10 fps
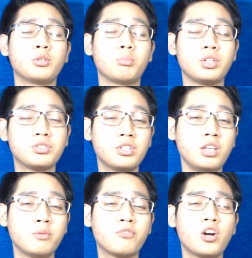on my
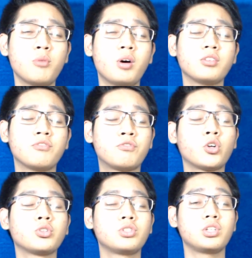skin for about
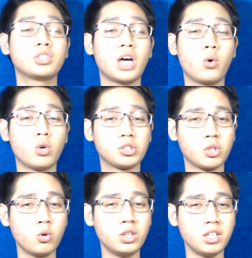4 to 6 hours
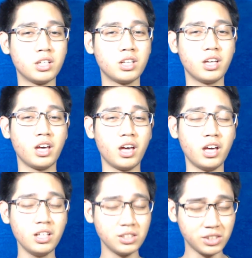only,
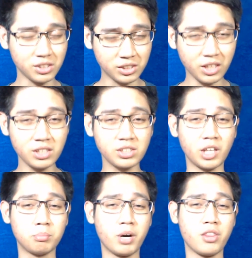and it's a skin
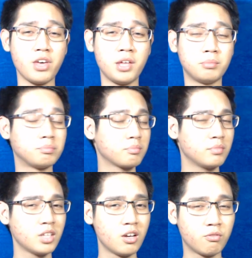scent by then.
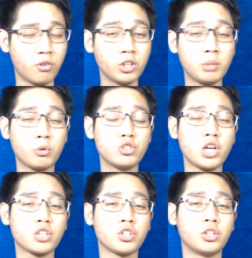For the
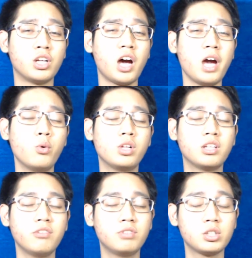projection, I will
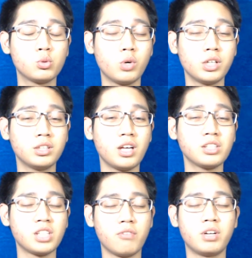give this one a
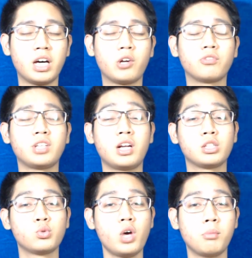7 out of 10
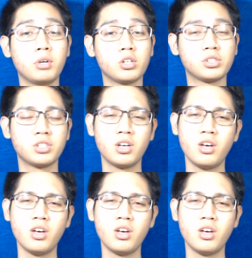as well because